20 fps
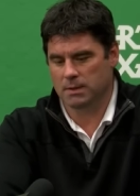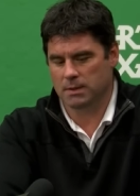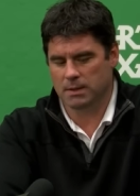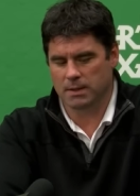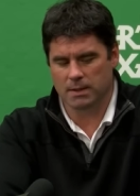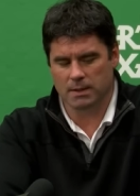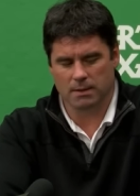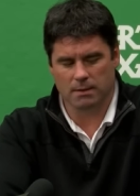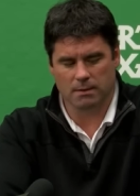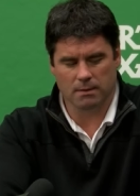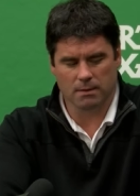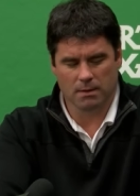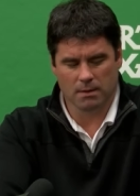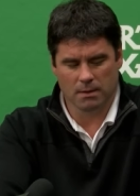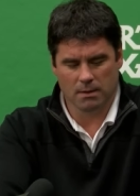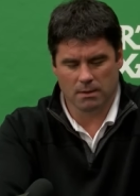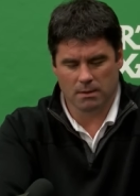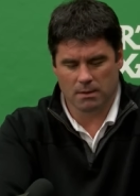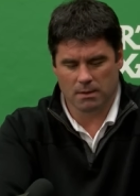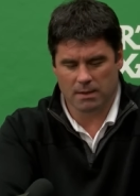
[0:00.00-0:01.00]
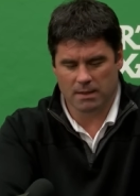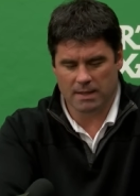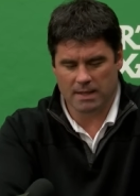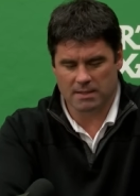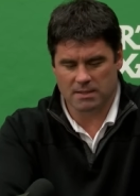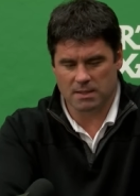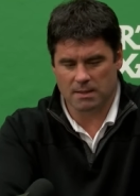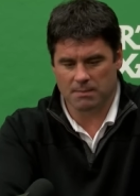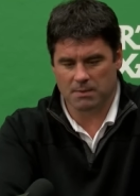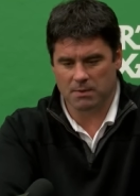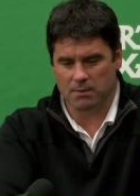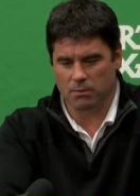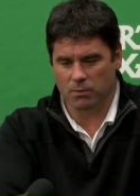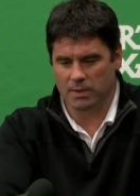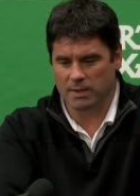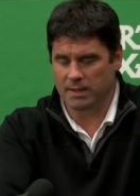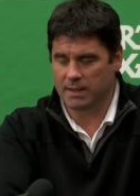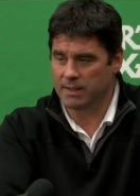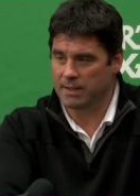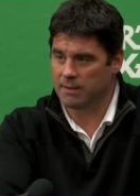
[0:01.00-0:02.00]
and, and that's something
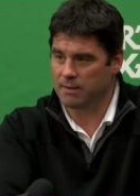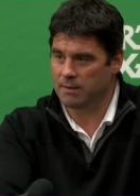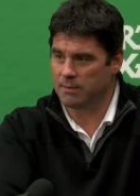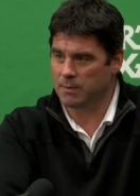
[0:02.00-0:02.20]
we need.